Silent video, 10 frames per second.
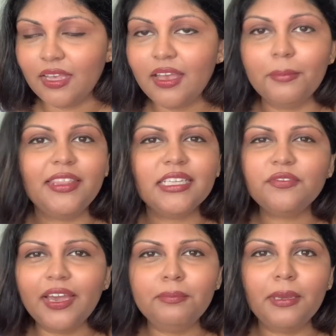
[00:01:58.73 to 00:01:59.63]
But that's
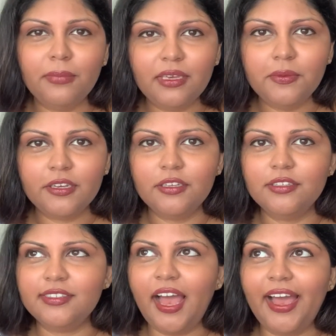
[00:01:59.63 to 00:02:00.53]
fine by me,
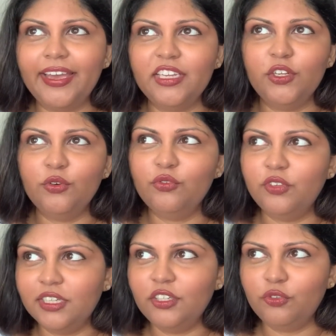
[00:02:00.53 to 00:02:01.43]
because I don't
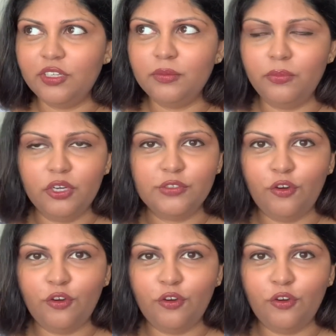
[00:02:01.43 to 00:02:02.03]
really read books for